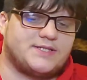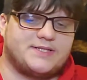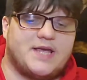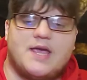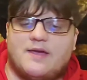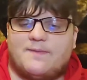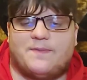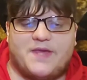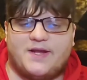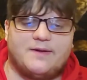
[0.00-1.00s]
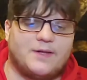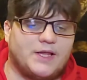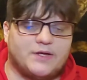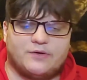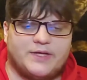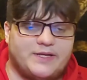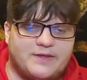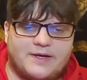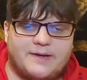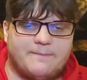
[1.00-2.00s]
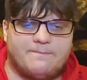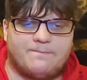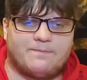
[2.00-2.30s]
is the literally the